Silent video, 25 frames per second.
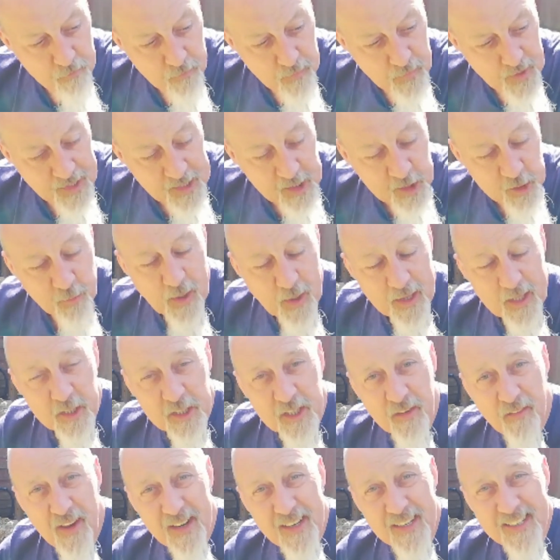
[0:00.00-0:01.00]

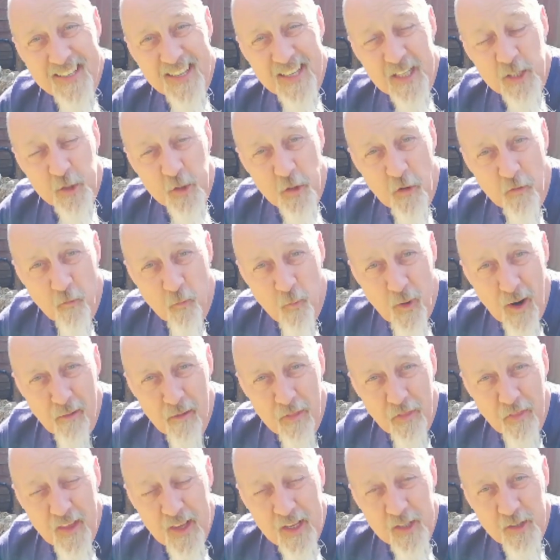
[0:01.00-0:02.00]
expensive editing software
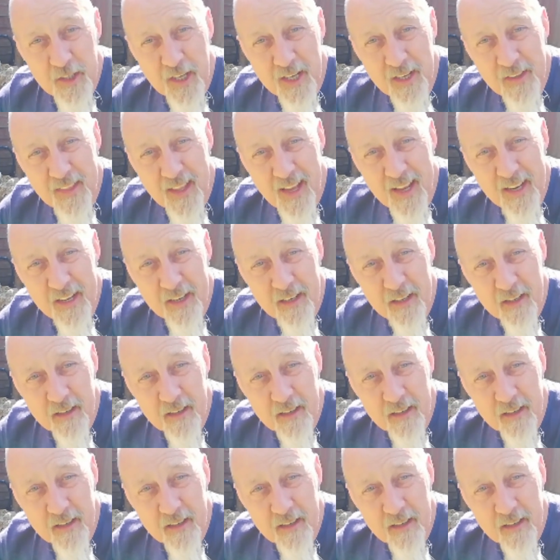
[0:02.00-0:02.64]
and things like that.